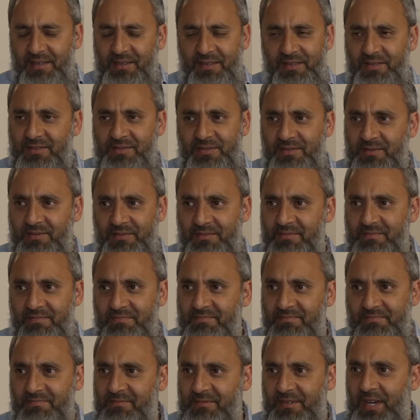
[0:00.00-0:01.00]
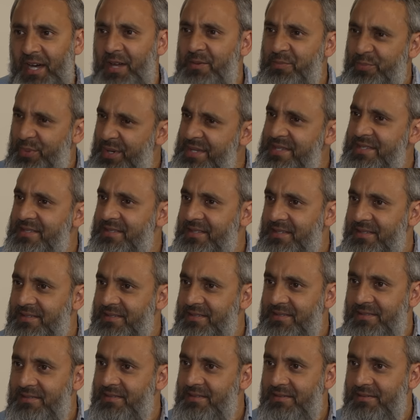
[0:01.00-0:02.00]
It's
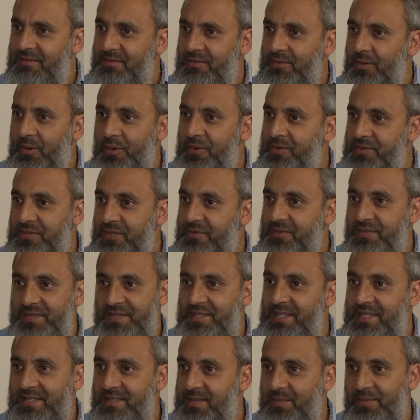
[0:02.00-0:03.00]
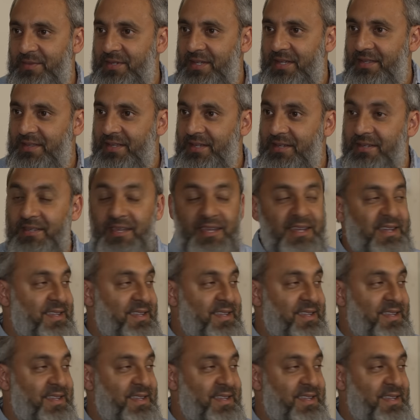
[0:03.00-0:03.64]
unprecedented. No one's ever seen something like that.